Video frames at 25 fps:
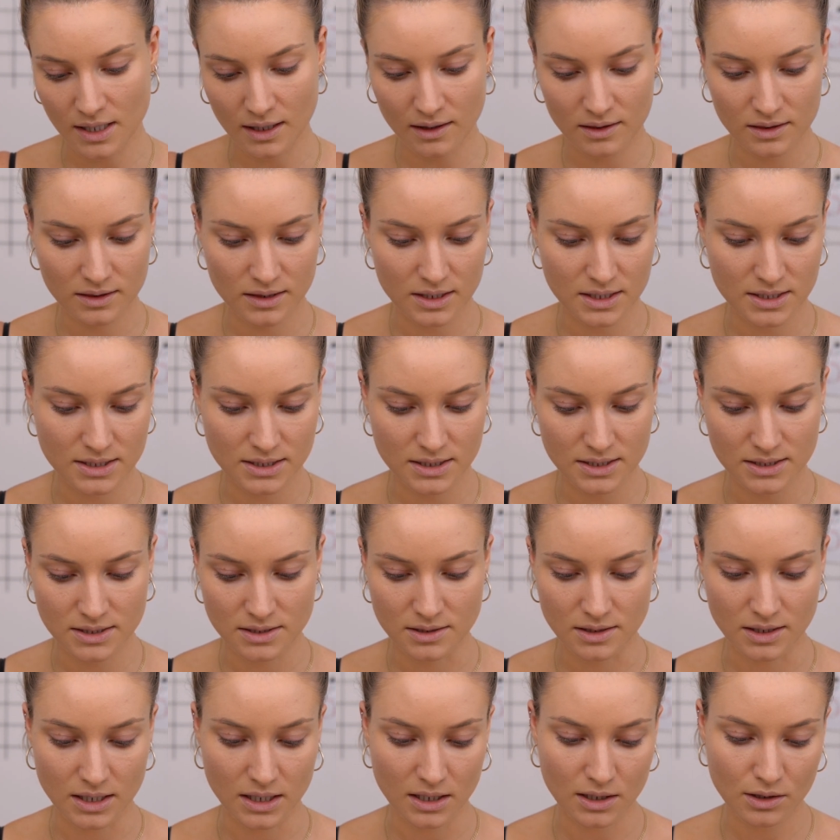And this
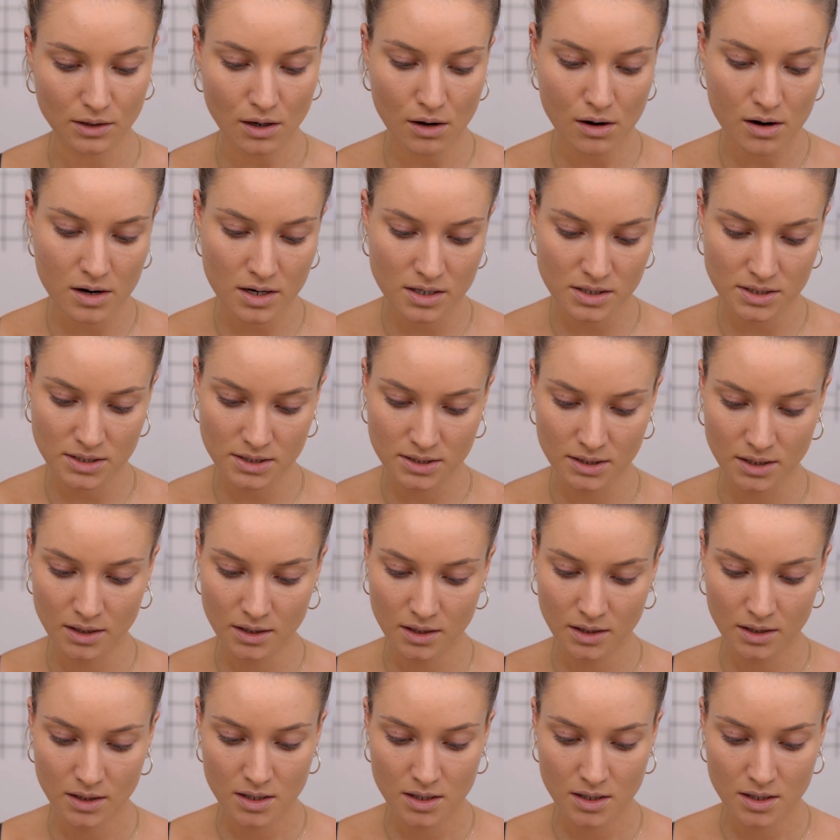is the Nars